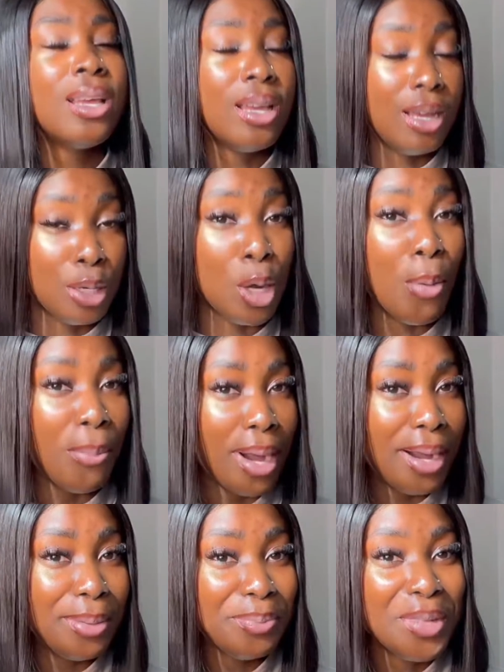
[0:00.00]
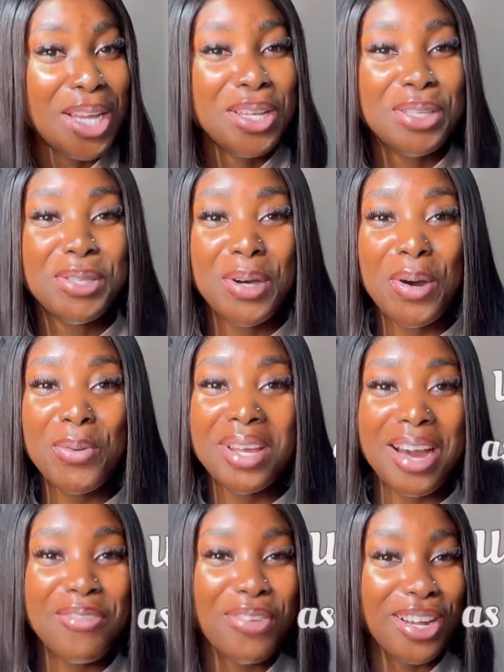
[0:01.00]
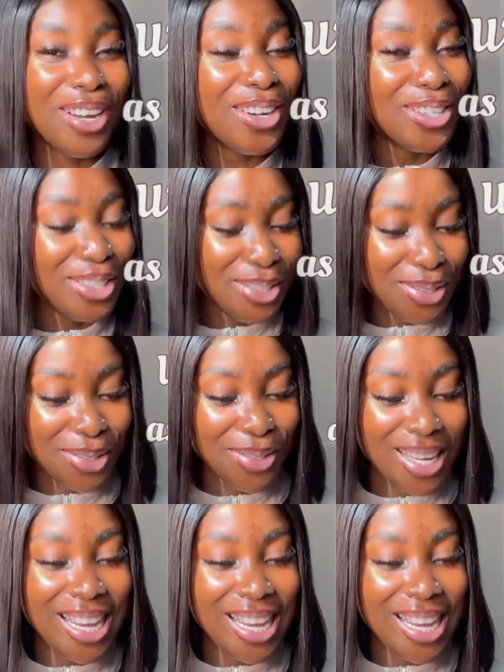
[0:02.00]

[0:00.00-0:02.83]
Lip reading: a number. So without further ado,